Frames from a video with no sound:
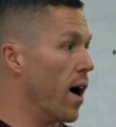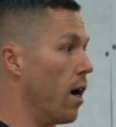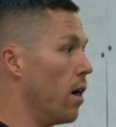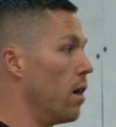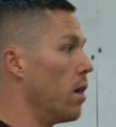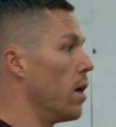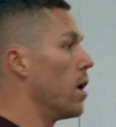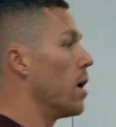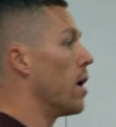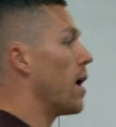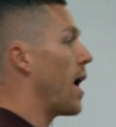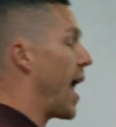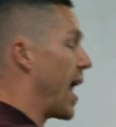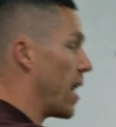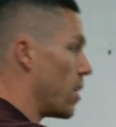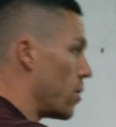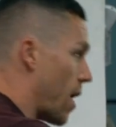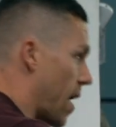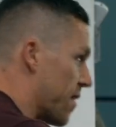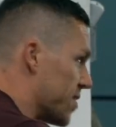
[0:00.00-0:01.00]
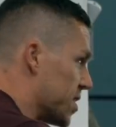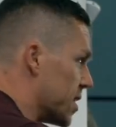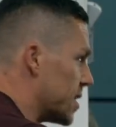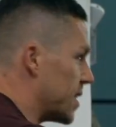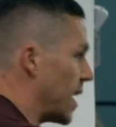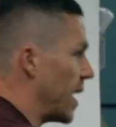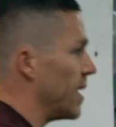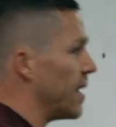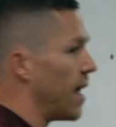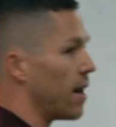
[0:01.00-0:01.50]
well and you have
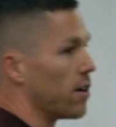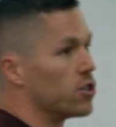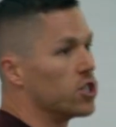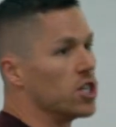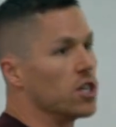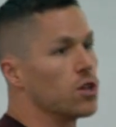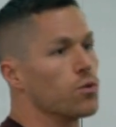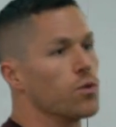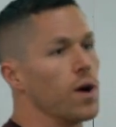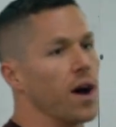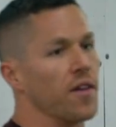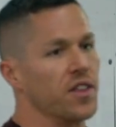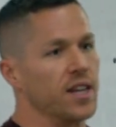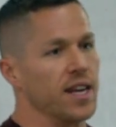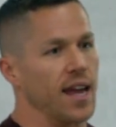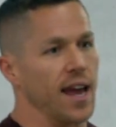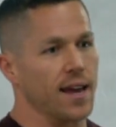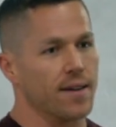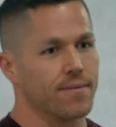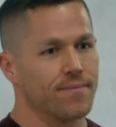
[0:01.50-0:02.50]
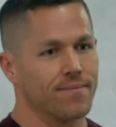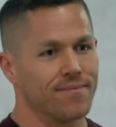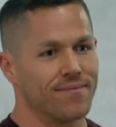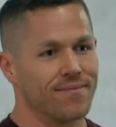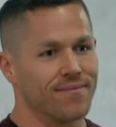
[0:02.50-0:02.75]
sustained energy throughout the day.